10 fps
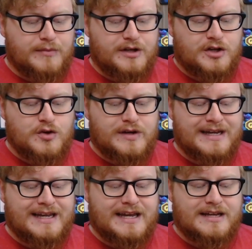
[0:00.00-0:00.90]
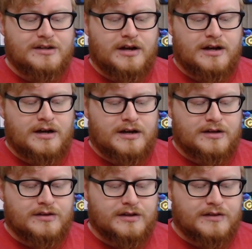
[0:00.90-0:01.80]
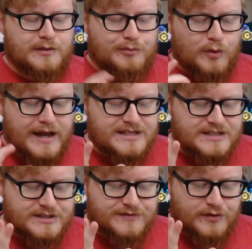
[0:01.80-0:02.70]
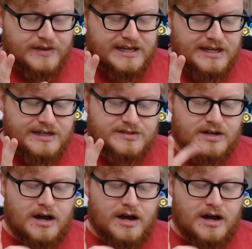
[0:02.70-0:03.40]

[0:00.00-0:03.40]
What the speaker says: You can get the prices for these.